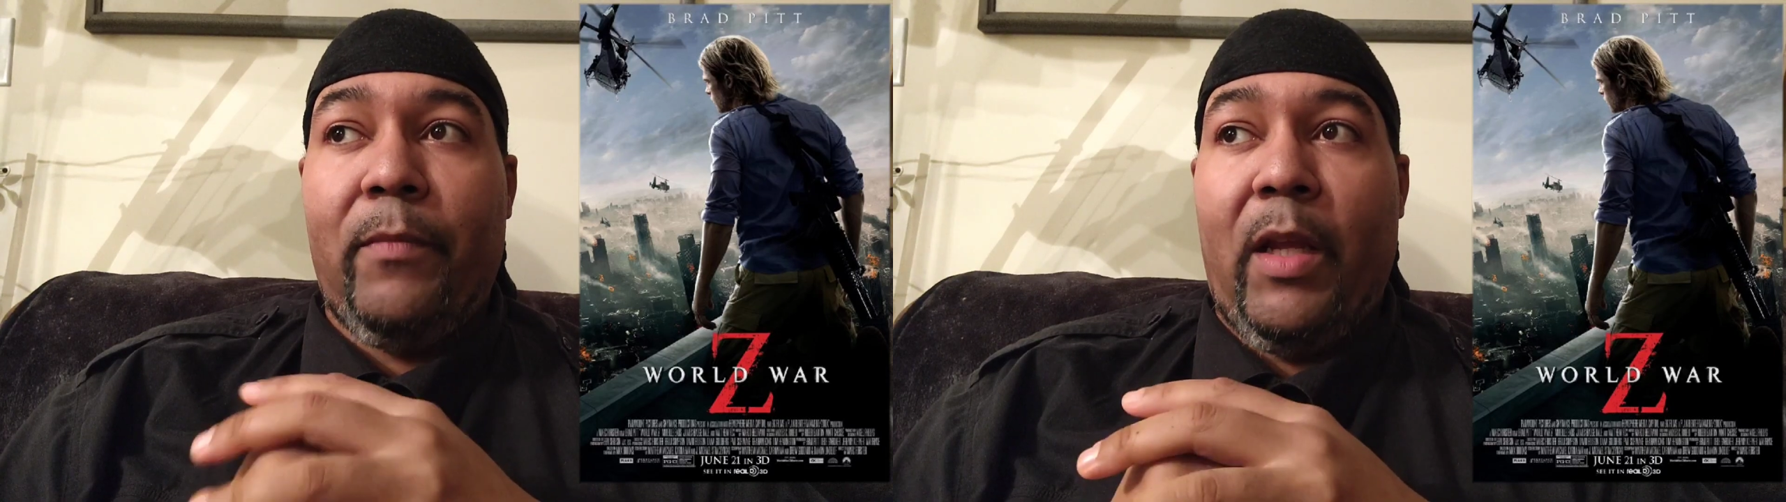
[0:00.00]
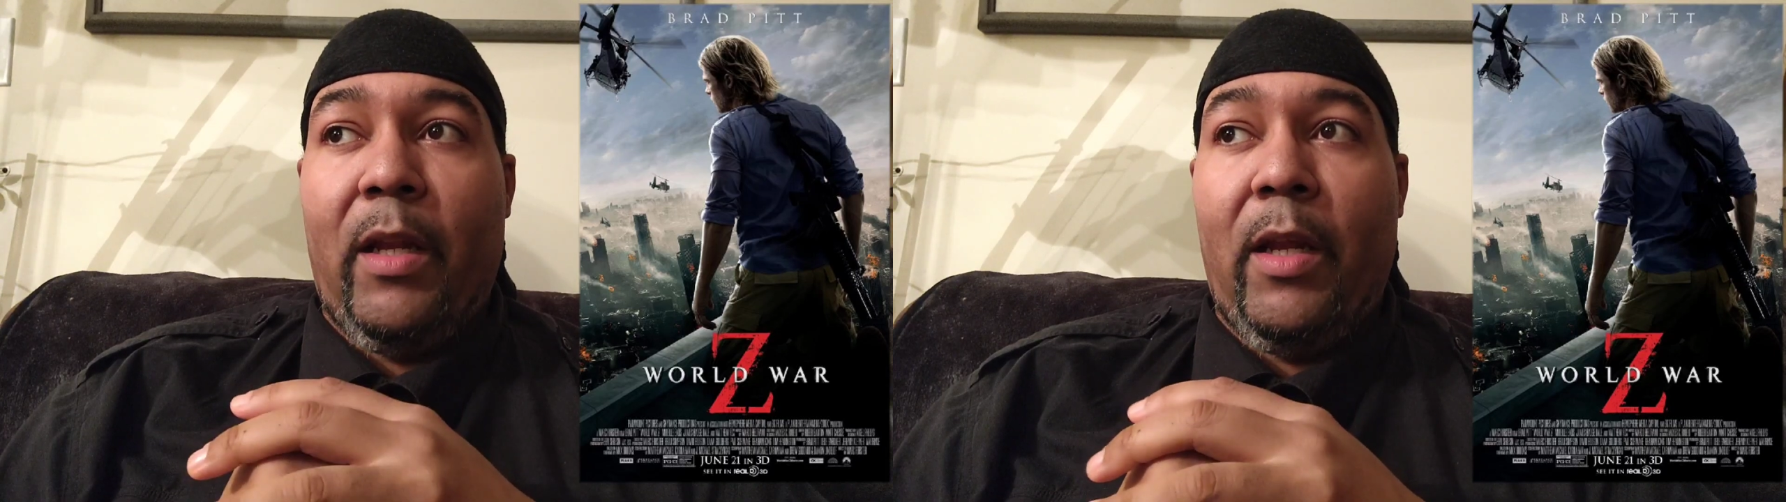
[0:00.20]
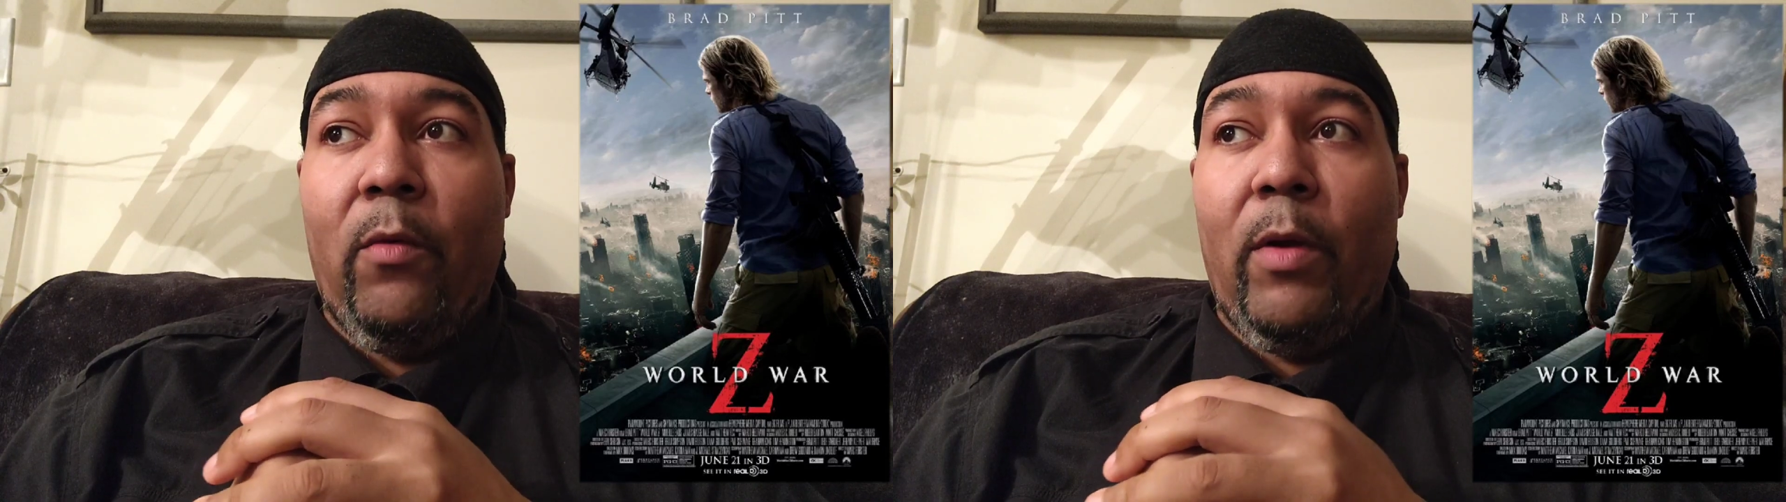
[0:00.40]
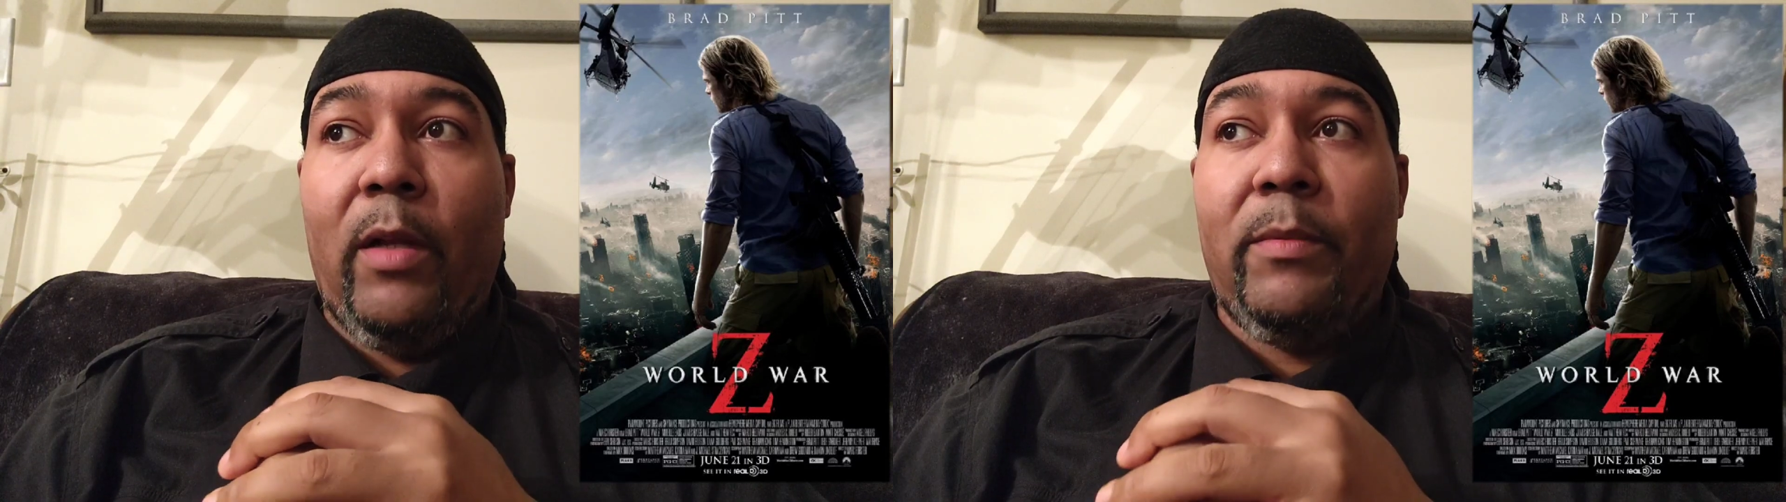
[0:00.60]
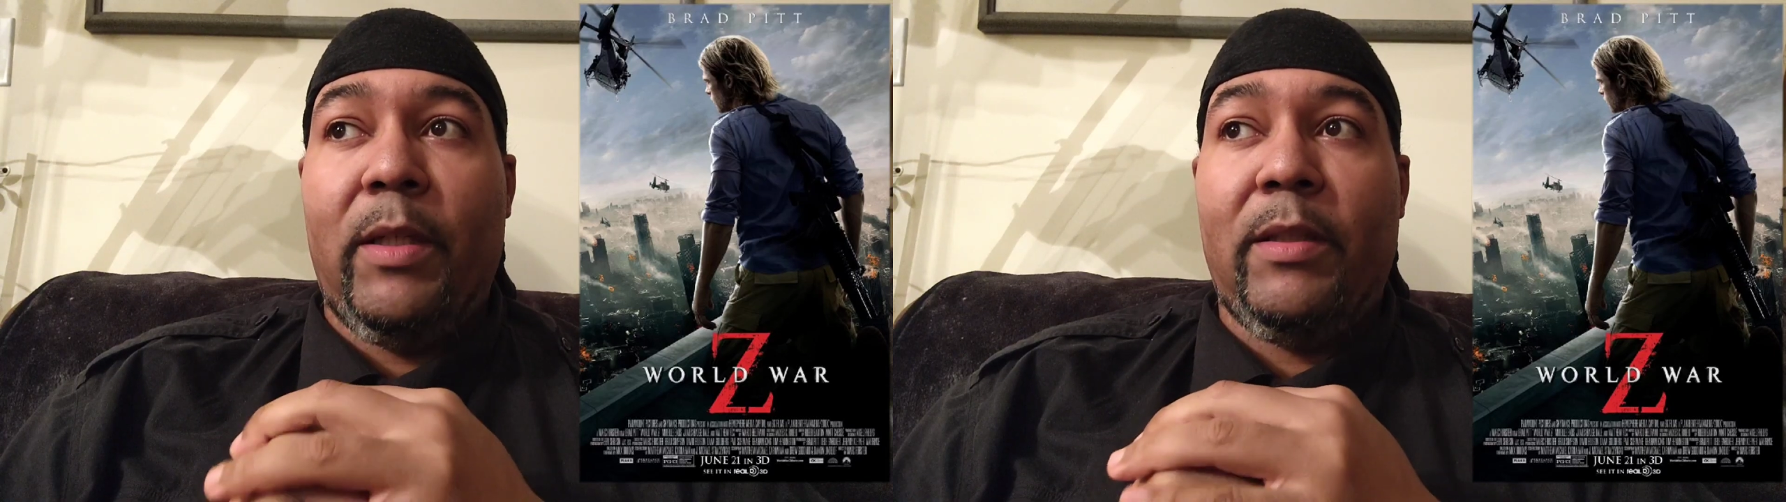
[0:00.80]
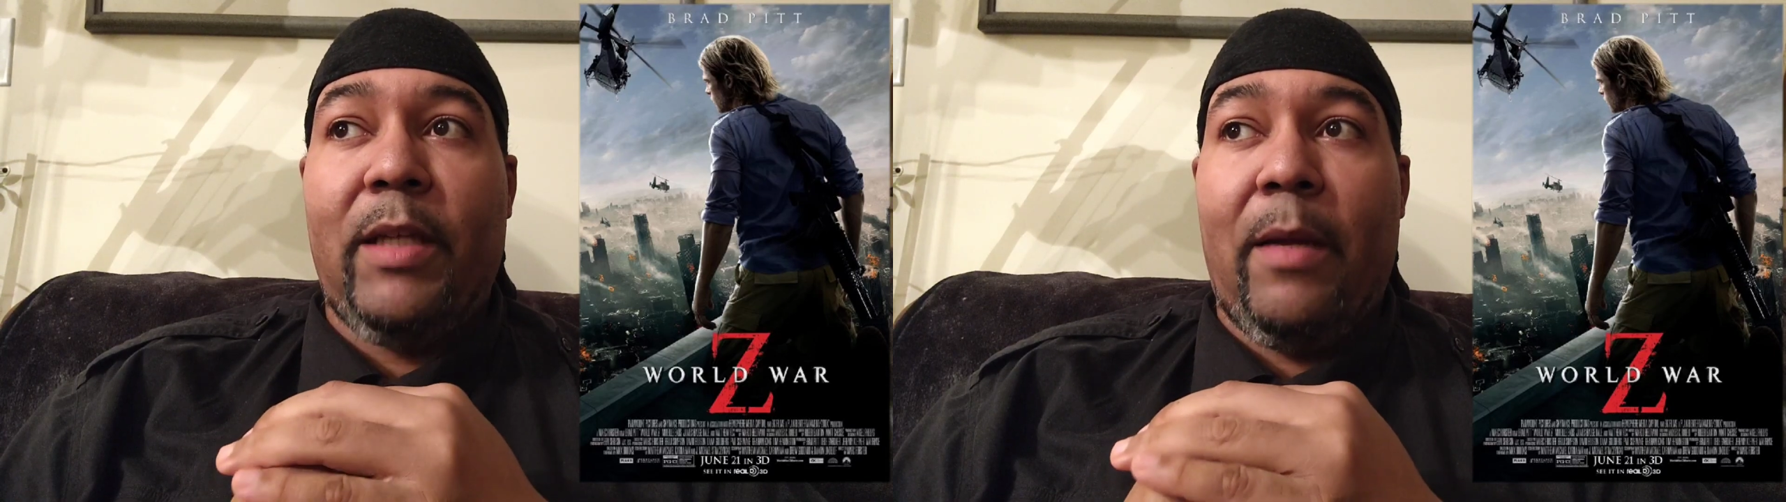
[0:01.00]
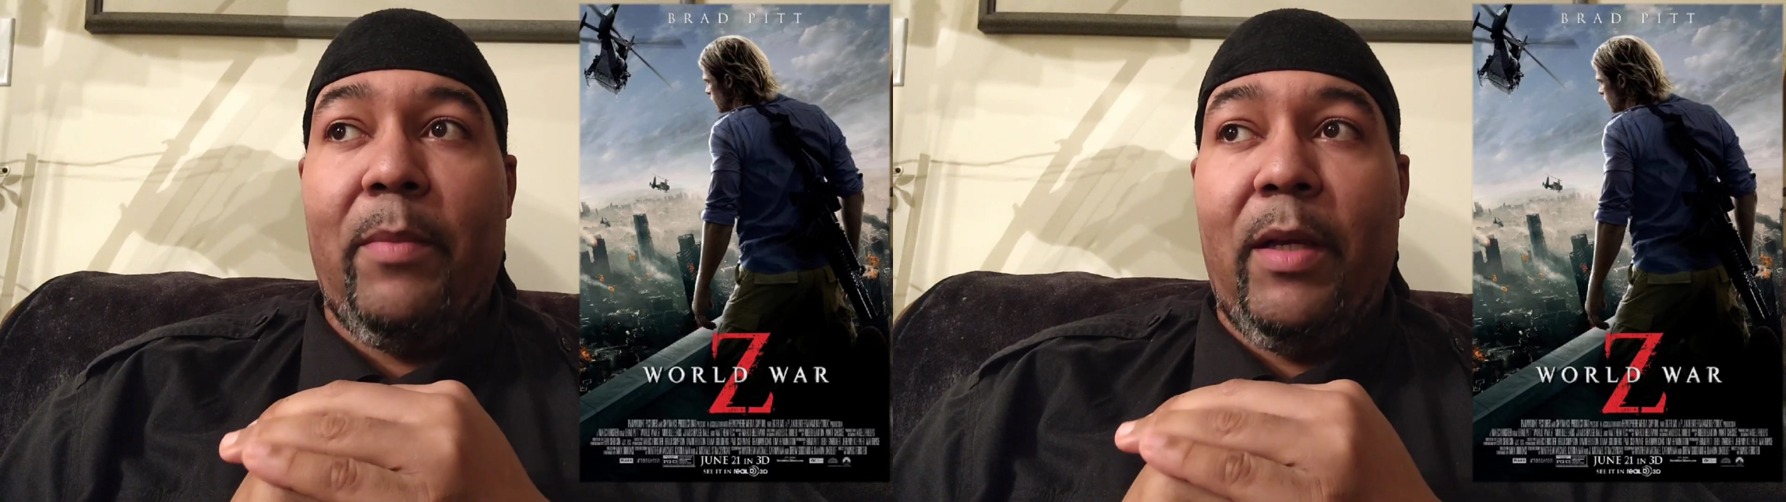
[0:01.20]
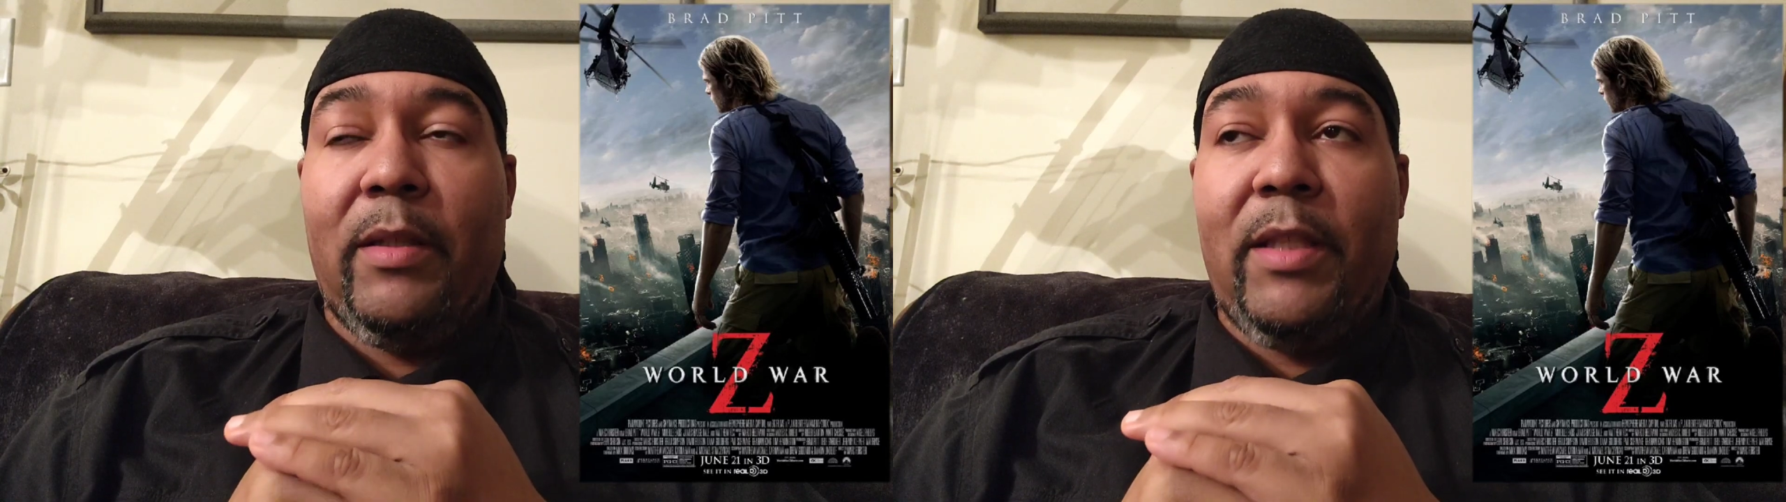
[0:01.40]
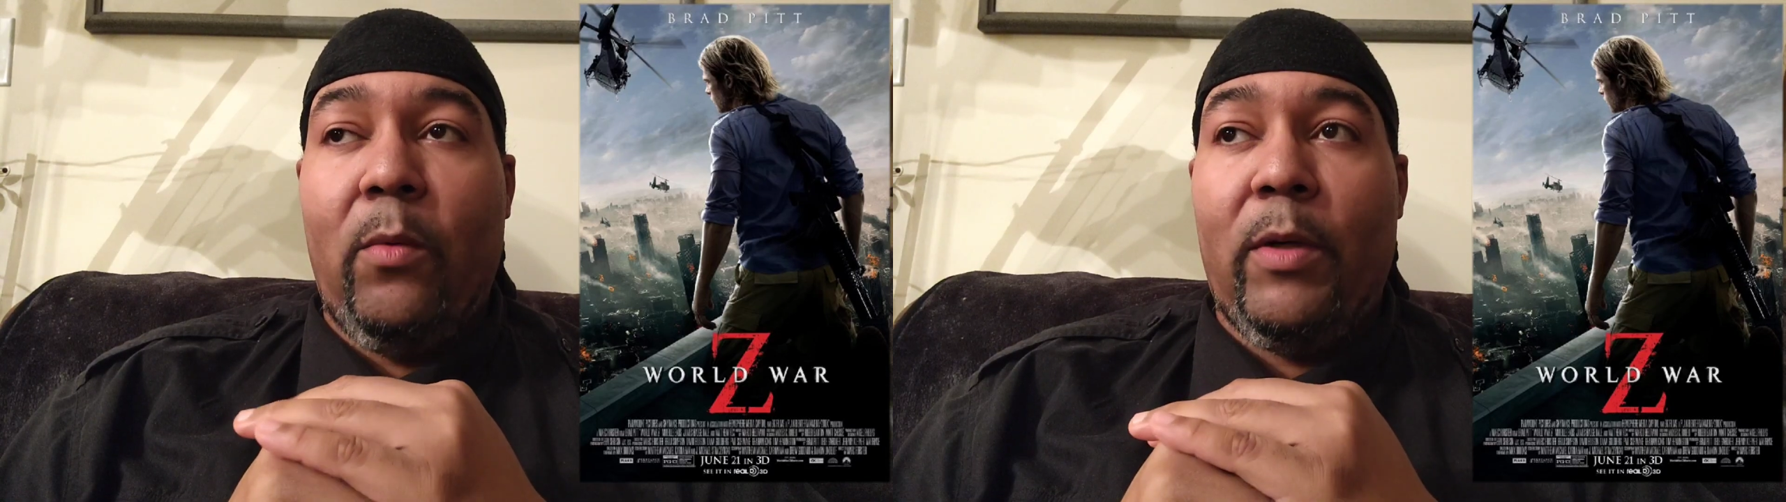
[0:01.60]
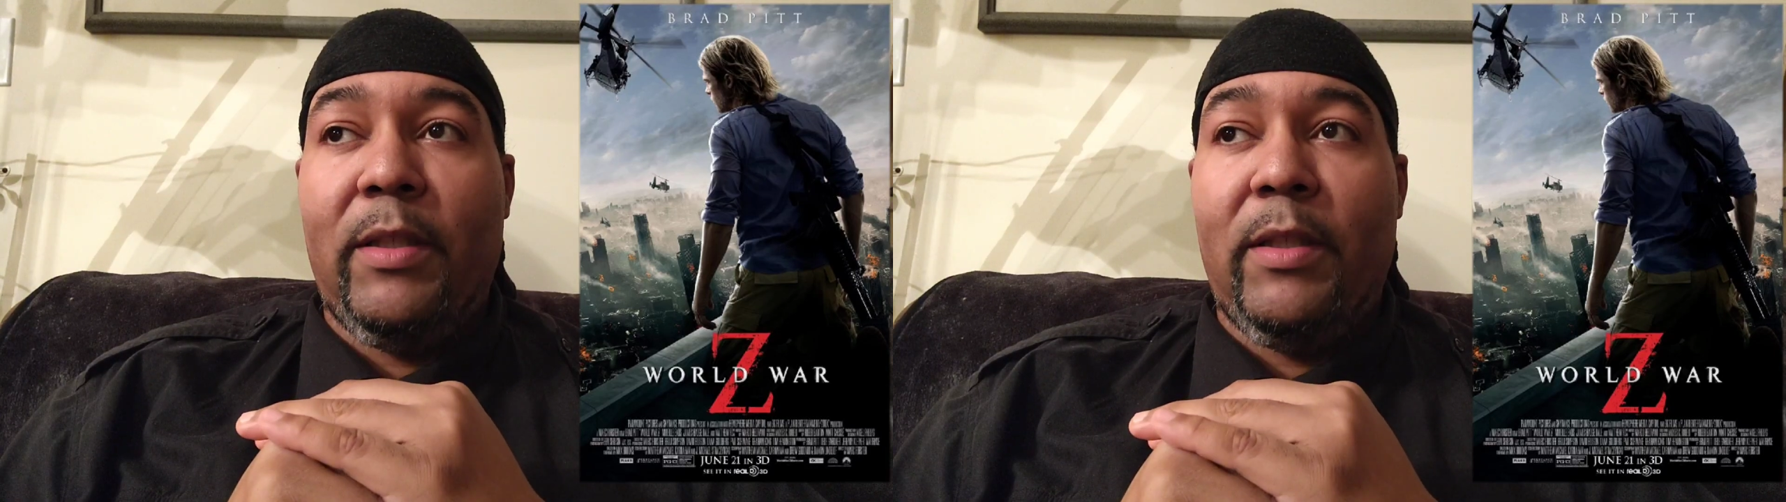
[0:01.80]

and they run up to the top because they want